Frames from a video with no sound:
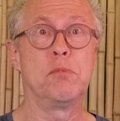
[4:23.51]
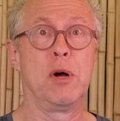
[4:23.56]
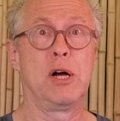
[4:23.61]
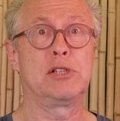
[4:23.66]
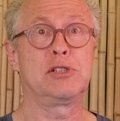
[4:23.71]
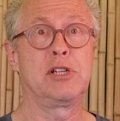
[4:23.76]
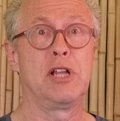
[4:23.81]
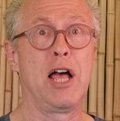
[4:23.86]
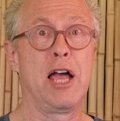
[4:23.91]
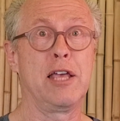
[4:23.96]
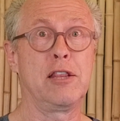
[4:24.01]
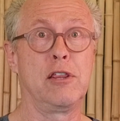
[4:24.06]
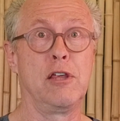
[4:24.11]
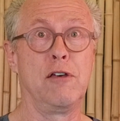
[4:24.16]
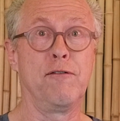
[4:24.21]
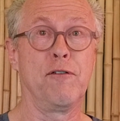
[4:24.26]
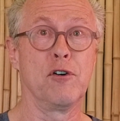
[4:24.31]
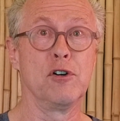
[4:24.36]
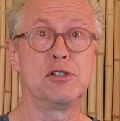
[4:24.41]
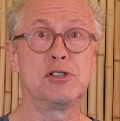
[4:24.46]
much like
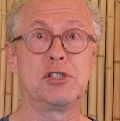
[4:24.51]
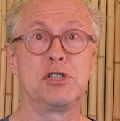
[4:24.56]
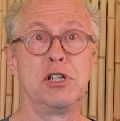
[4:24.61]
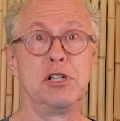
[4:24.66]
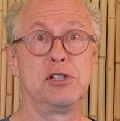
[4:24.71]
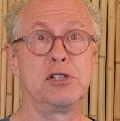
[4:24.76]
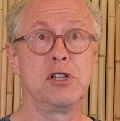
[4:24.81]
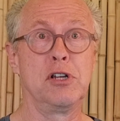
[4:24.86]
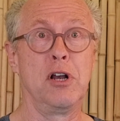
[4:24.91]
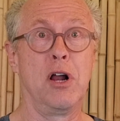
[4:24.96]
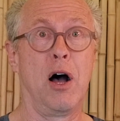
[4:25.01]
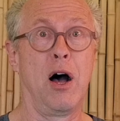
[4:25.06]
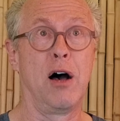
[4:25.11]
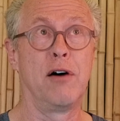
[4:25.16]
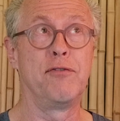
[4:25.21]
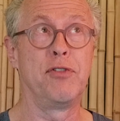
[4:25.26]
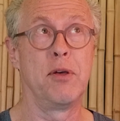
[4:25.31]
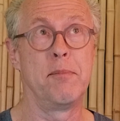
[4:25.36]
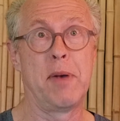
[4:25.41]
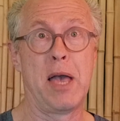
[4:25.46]
the first season
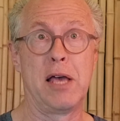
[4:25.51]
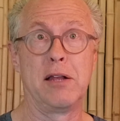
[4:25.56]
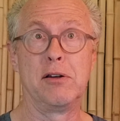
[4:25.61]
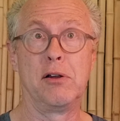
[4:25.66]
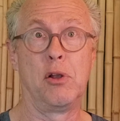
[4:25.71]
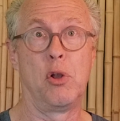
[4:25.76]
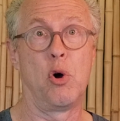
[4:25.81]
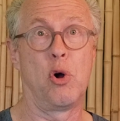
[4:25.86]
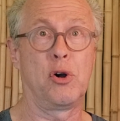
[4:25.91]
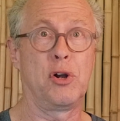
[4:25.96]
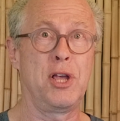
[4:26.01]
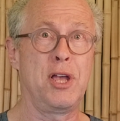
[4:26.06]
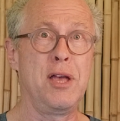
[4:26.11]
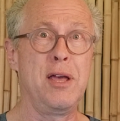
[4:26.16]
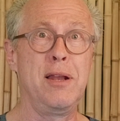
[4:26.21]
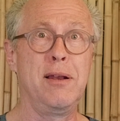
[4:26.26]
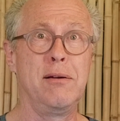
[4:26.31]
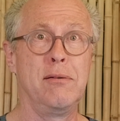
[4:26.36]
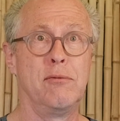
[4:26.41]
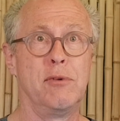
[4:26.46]
of The
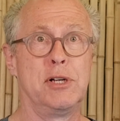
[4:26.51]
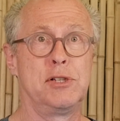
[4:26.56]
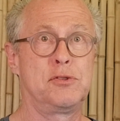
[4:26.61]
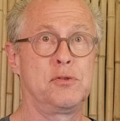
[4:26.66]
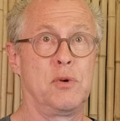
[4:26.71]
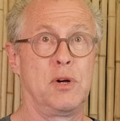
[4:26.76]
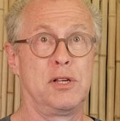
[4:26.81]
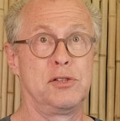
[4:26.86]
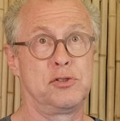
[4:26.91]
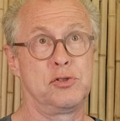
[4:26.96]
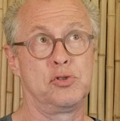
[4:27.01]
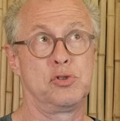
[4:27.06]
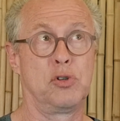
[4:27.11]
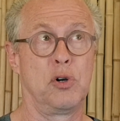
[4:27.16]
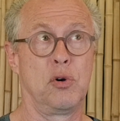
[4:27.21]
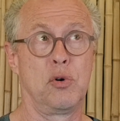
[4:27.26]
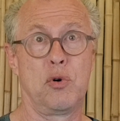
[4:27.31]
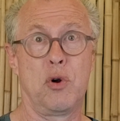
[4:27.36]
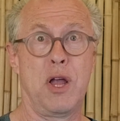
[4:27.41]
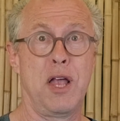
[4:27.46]
Mandalorian, which was
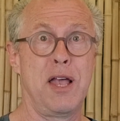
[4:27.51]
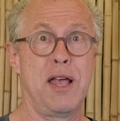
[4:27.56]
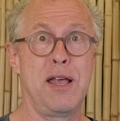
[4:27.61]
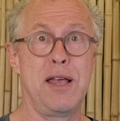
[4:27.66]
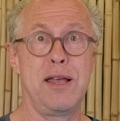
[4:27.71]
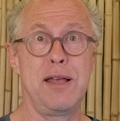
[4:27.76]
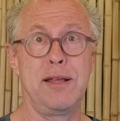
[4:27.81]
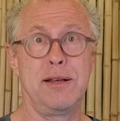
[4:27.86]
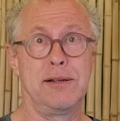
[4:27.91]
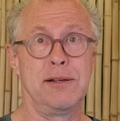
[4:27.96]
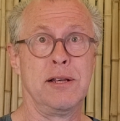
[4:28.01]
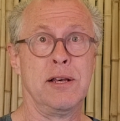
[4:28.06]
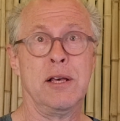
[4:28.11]
so great?